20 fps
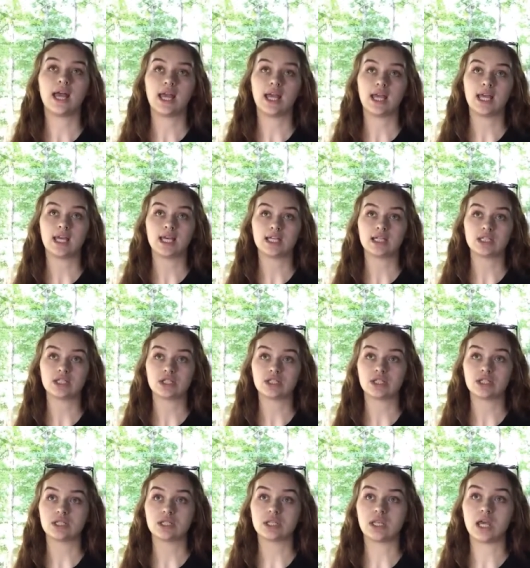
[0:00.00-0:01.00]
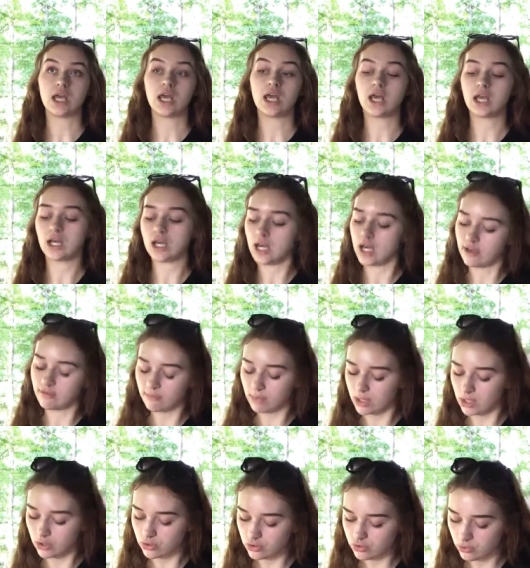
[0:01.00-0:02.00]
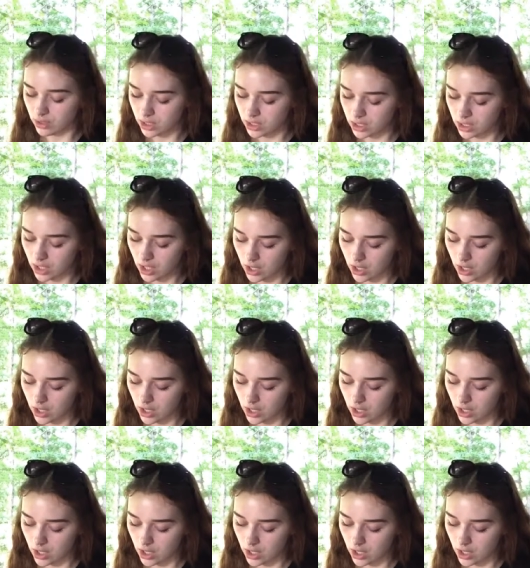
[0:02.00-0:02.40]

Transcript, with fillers: And then I have my notes right